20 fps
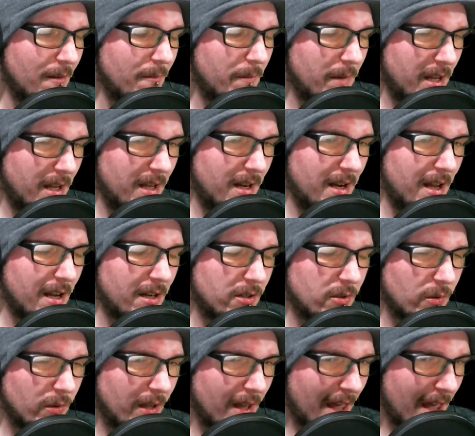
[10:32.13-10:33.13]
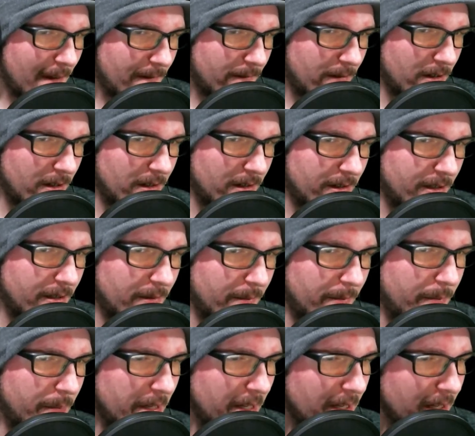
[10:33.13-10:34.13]
make an actual effort to
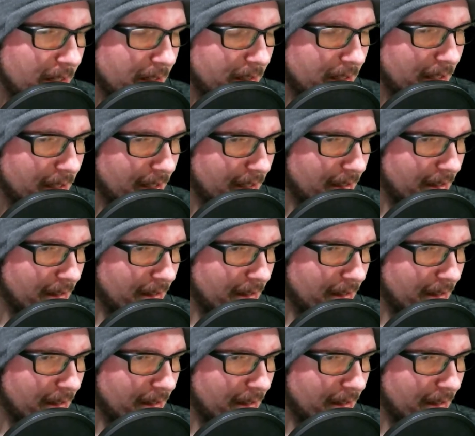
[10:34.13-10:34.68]
beat